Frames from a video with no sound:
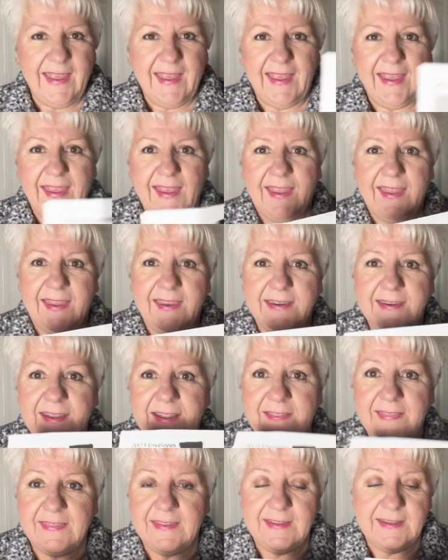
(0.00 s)
And
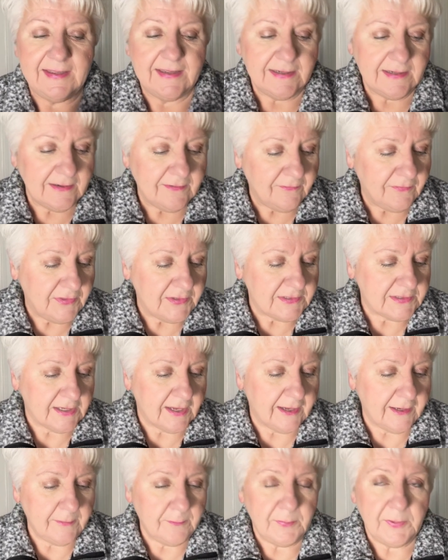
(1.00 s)
at the end of the
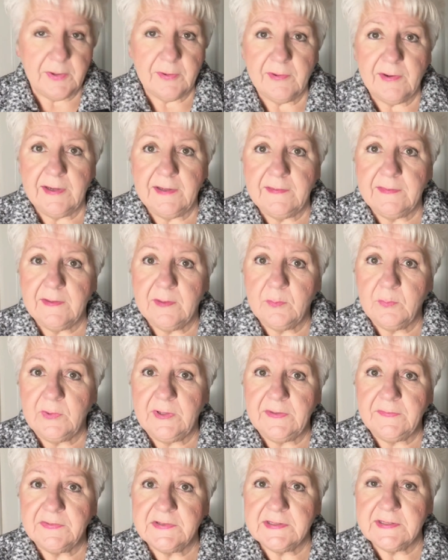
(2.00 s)
time period that
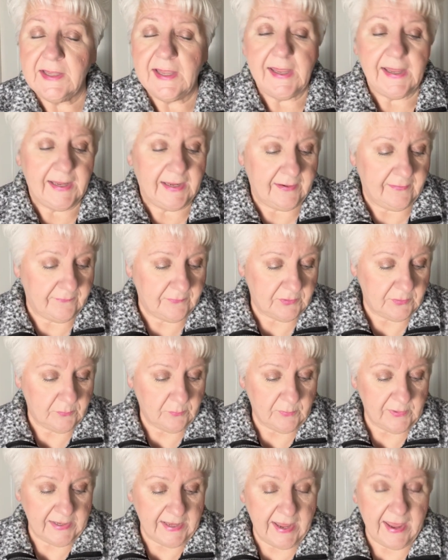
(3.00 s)
we've saved,
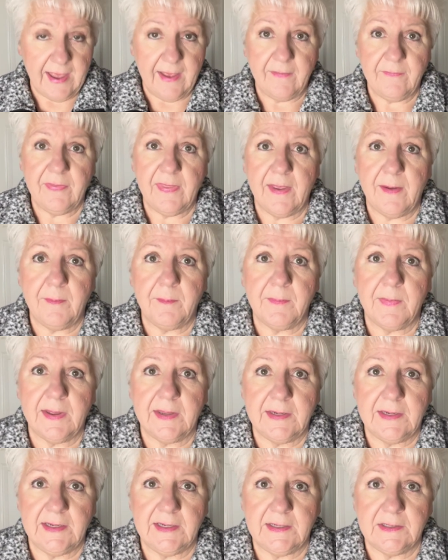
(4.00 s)
we have that
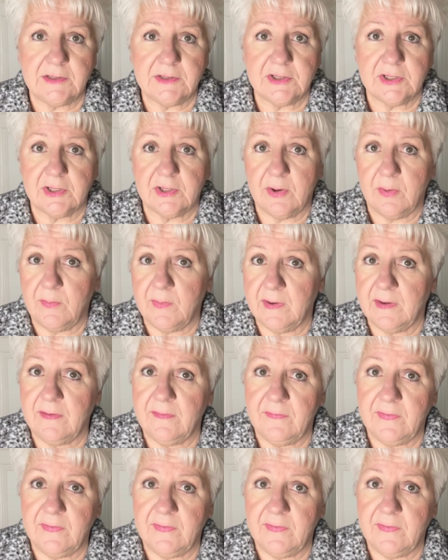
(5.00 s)
money to go on a